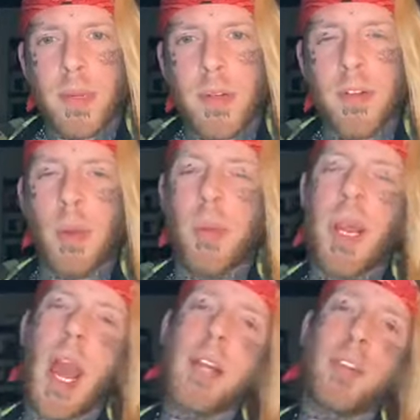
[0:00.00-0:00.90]

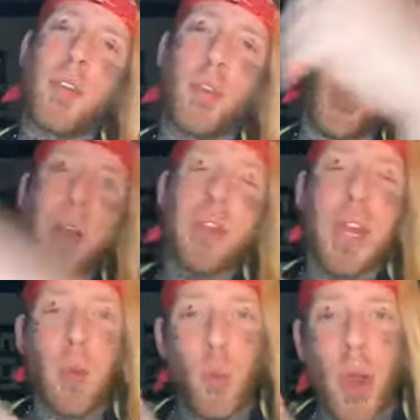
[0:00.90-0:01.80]
Somebody asked, "Who do I
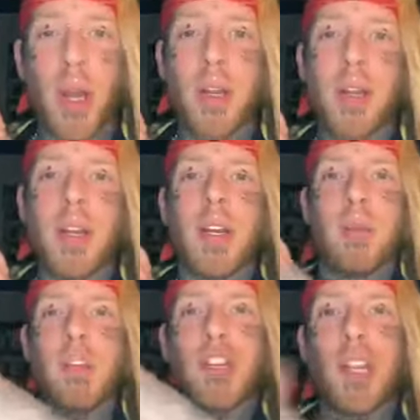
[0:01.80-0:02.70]
think won?"
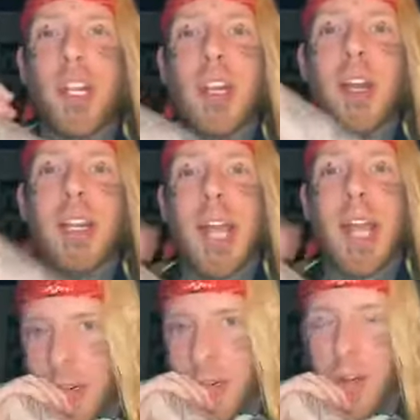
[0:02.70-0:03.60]
Machine Gun.
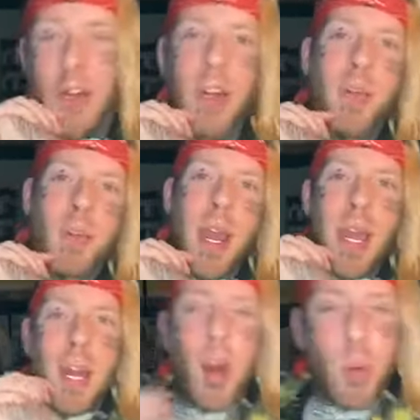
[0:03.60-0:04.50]
Oh
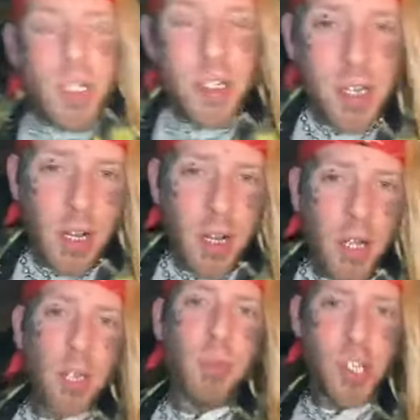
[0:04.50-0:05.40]
man, are we still
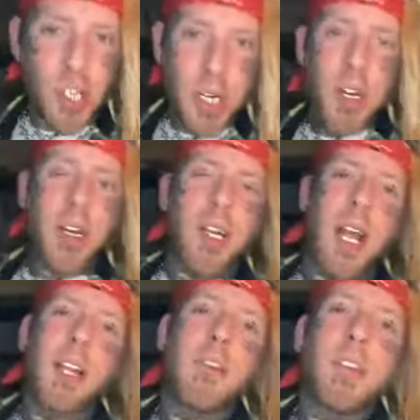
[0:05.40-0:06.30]
on the Machine Gun
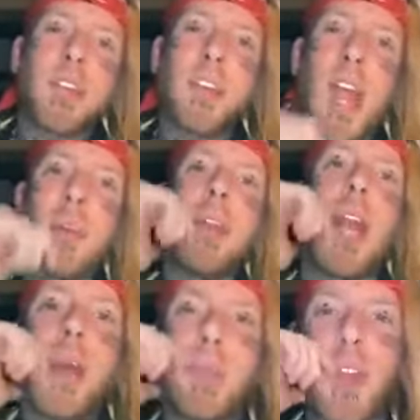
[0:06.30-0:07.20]
Kelly versus
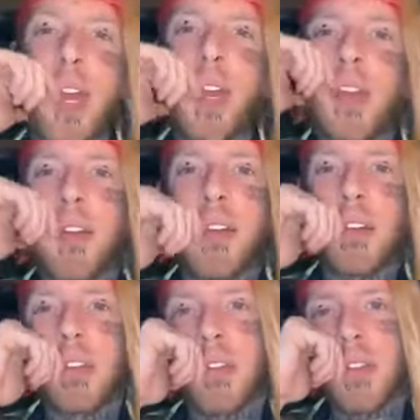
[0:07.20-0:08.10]
Eminem thing?
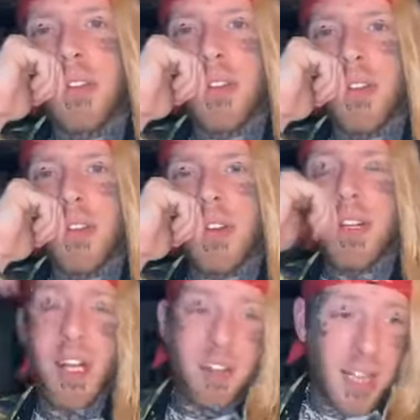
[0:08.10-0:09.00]

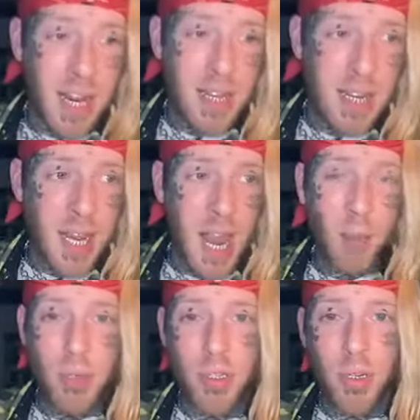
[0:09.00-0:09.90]
This late in the game,
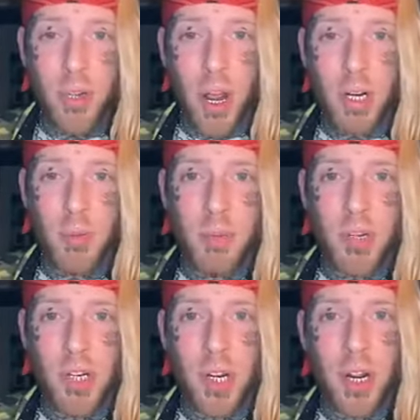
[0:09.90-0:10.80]
we're still talking about
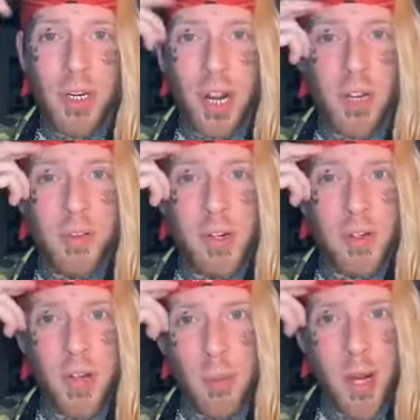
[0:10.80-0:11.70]
Machine Gun Kelly
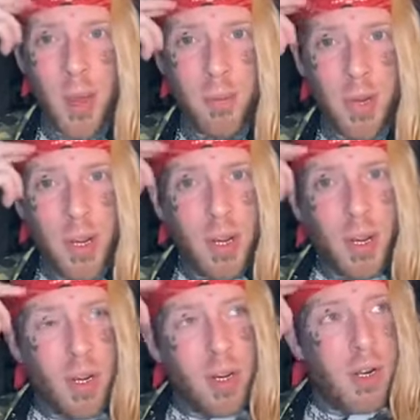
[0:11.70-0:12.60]
versus Eminem.
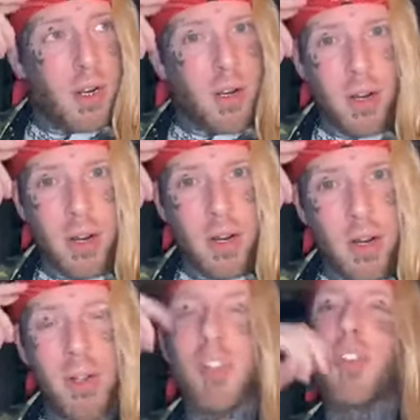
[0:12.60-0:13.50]
Ugh,
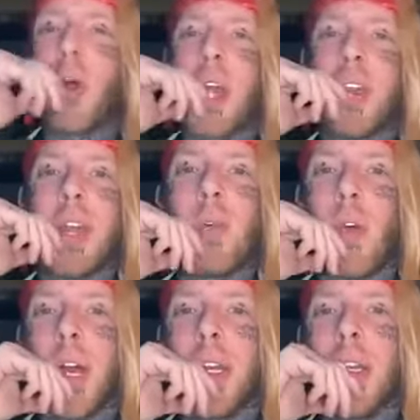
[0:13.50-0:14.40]
who do I think
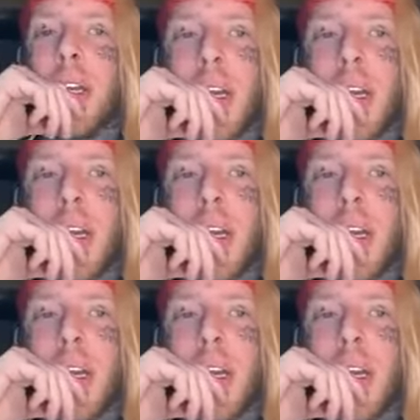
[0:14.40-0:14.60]
won?